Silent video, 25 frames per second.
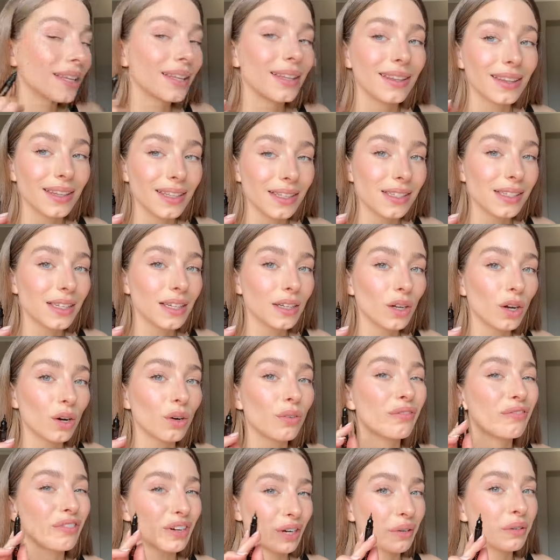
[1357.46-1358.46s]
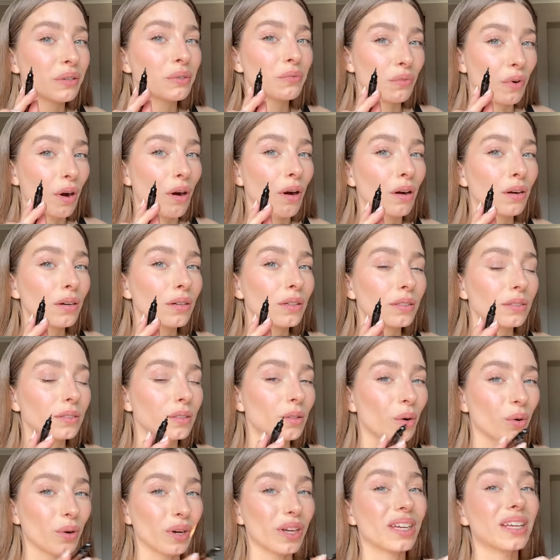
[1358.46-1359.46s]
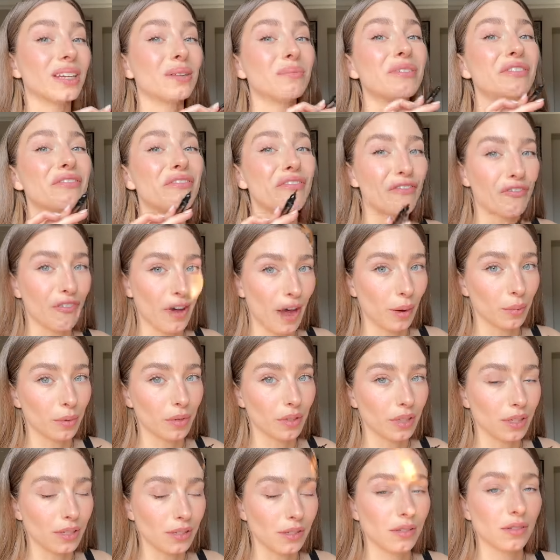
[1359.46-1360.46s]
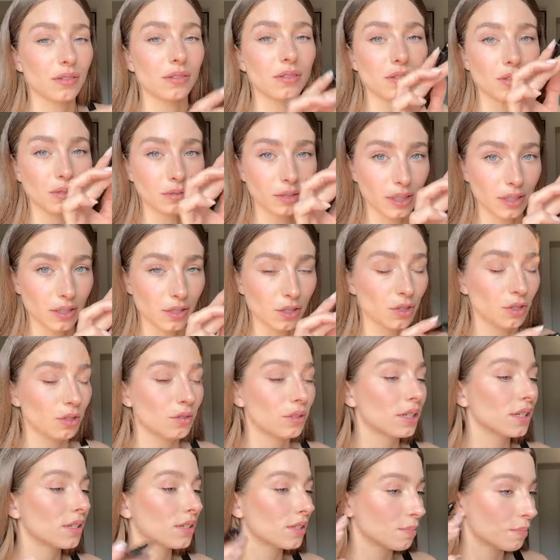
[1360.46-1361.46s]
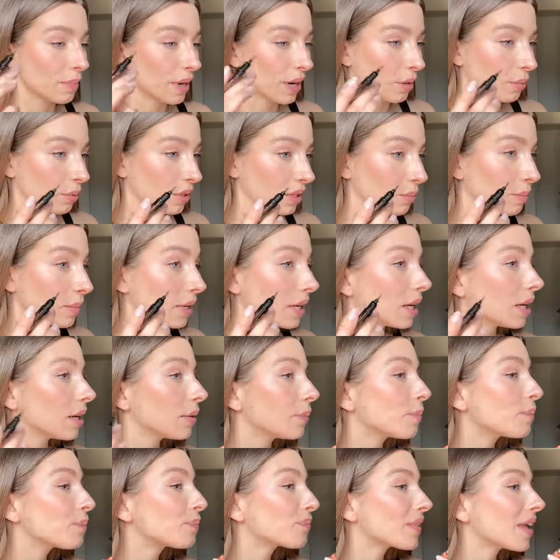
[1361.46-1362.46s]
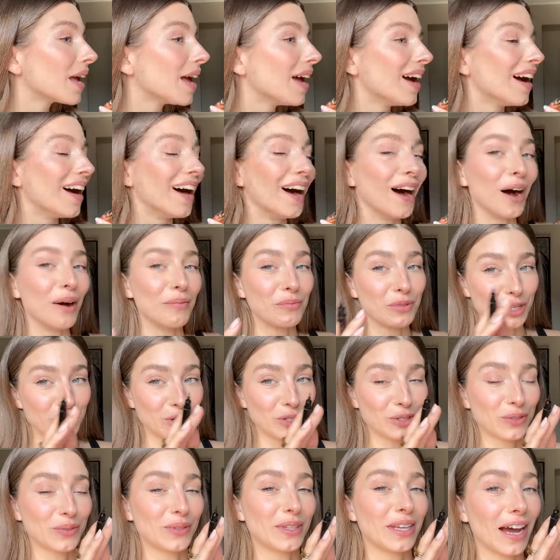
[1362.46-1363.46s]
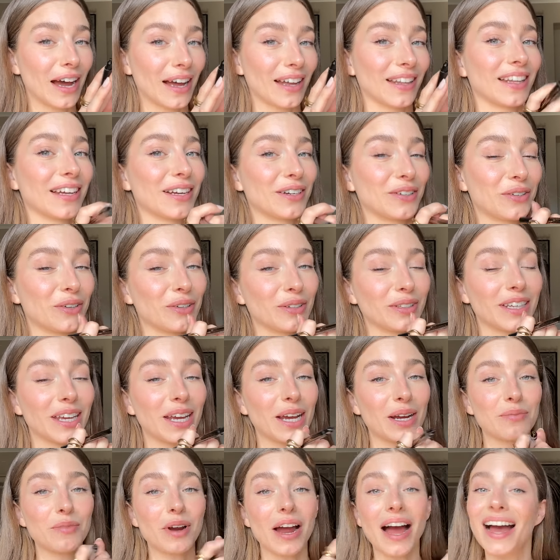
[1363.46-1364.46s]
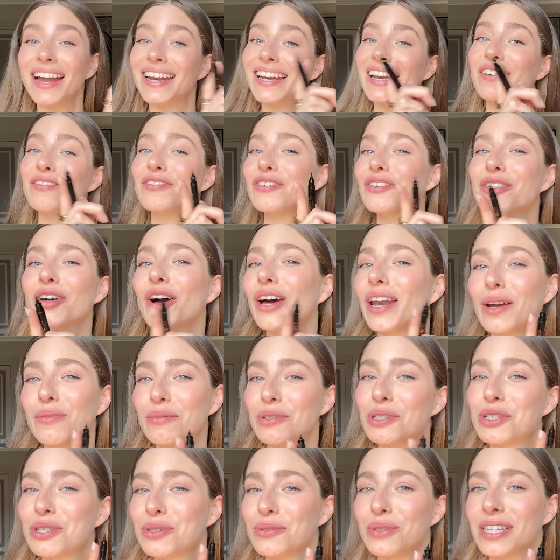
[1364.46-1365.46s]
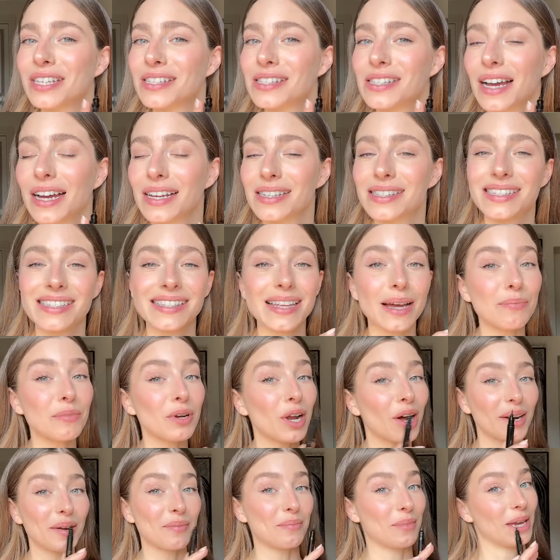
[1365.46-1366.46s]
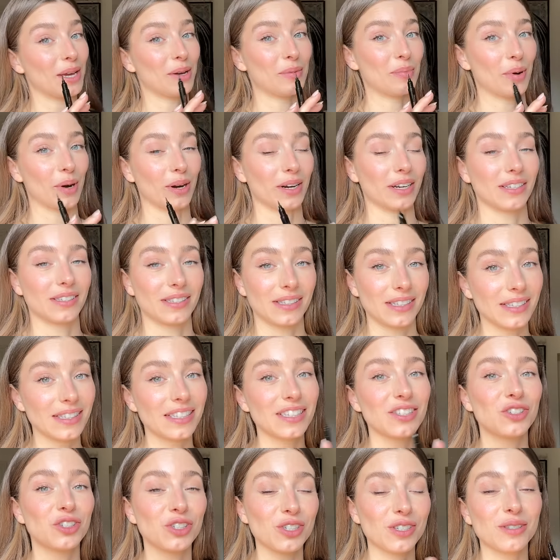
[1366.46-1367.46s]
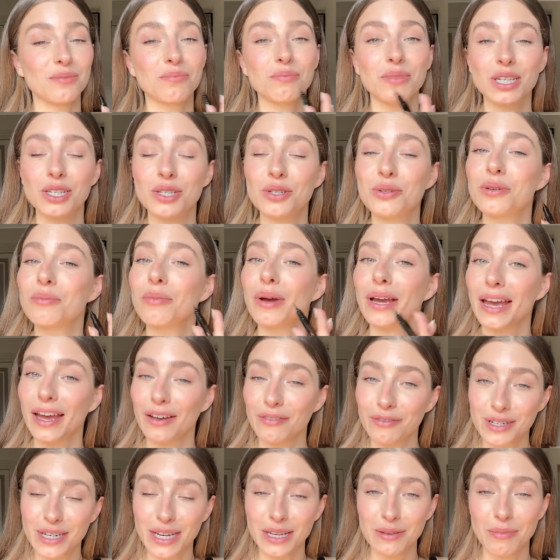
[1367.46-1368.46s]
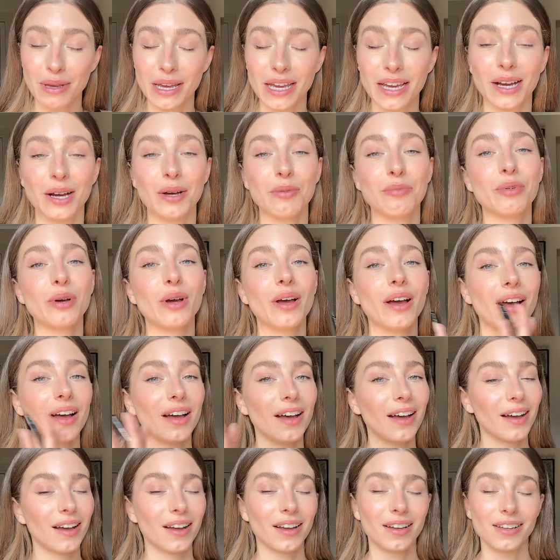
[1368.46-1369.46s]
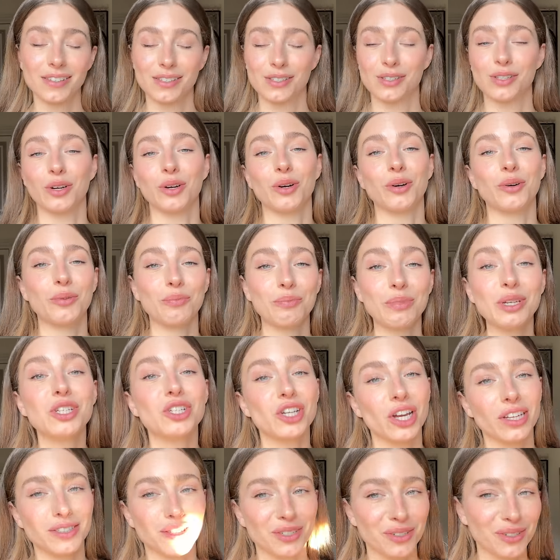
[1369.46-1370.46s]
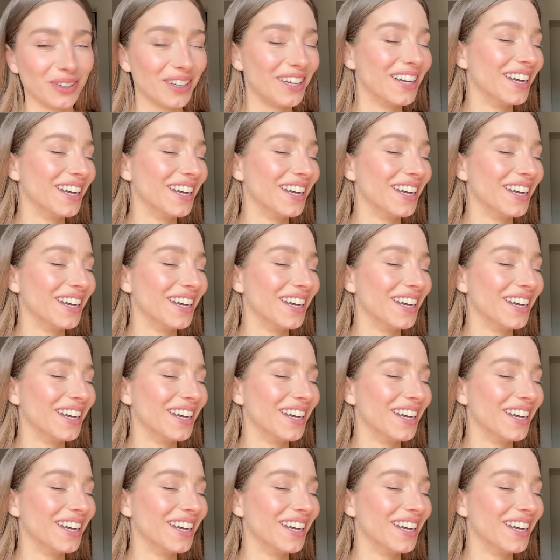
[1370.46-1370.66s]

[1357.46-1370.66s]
This can go very wrong or it can be fabulous. So let's do this, bear with me. I'm gonna do the eyeliner on camera. I never thought I would do this, guys, because I'm not a makeup artist. This is just me doing my everyday makeup. So be gentle.